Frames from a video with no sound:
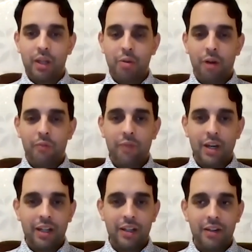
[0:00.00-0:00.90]
You are
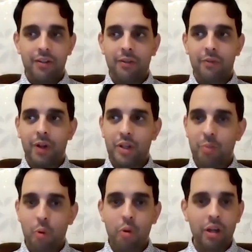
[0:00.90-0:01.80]
very well
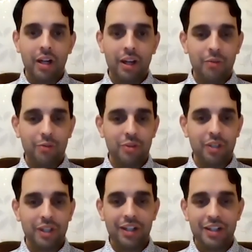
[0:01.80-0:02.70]
spoken, I have to
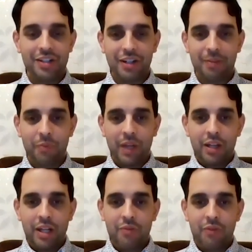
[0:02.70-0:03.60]
say.
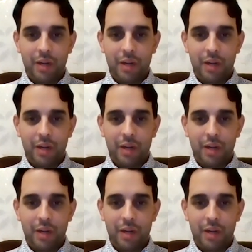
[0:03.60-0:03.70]
It's